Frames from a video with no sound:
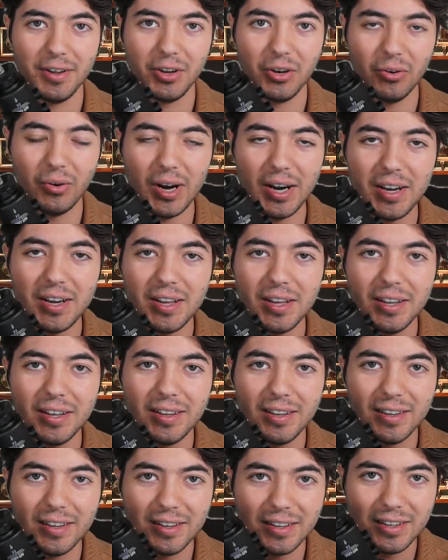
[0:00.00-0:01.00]
right?
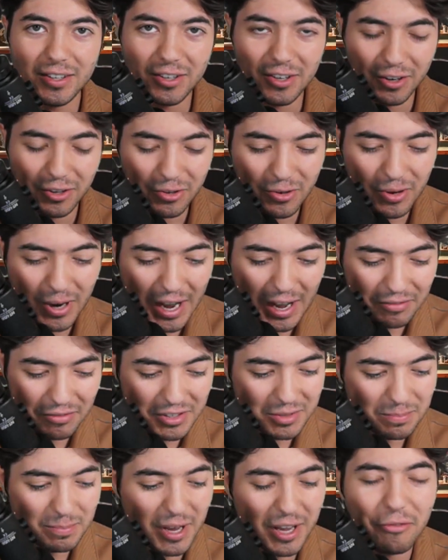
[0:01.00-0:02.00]
You have
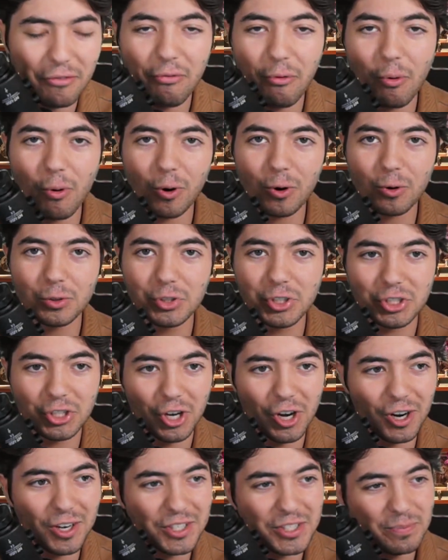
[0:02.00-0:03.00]
these metaphorical
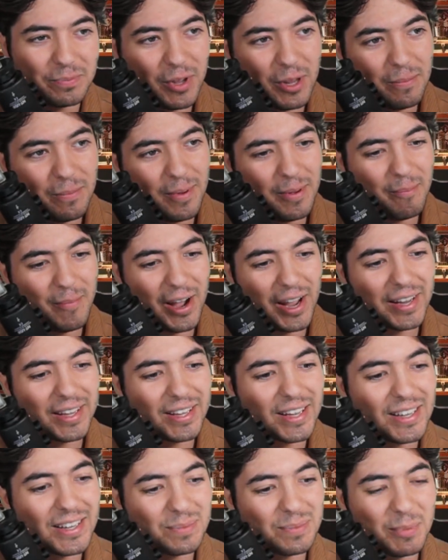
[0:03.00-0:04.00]
scars. In my
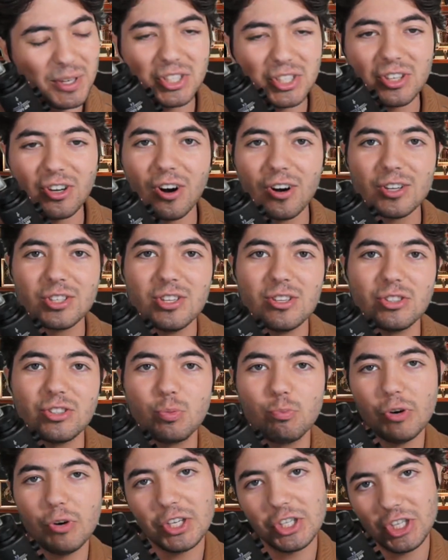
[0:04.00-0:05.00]
case, my scars are
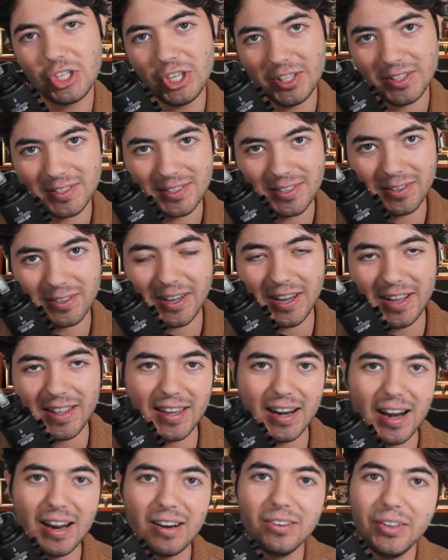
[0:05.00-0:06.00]
spreadsheets, okay,
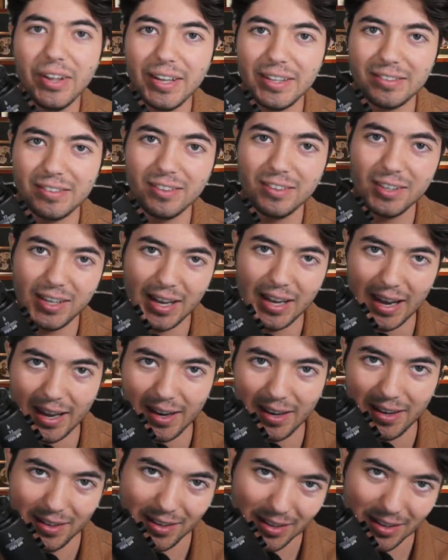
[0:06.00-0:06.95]
that I don't like to look at.